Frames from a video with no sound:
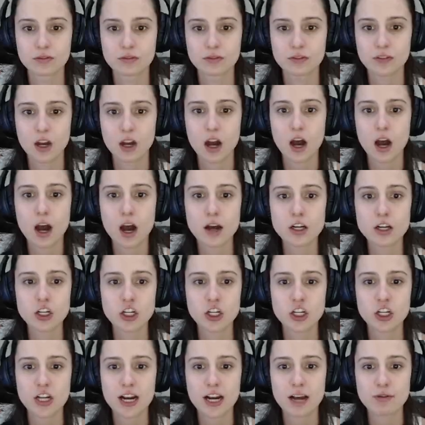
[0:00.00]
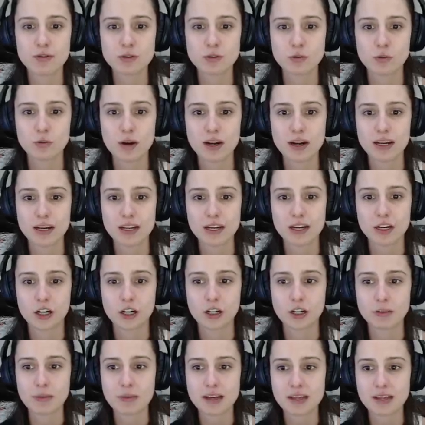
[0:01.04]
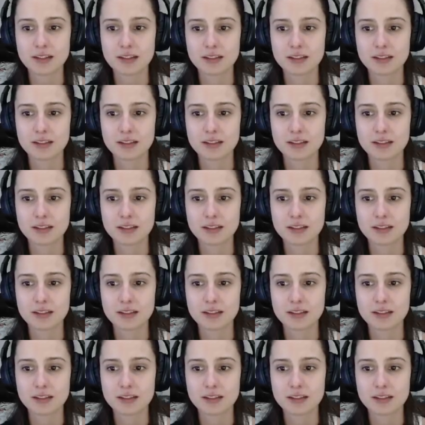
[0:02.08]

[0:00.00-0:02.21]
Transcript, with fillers: Ah, oh, shit, I was running and it heard me.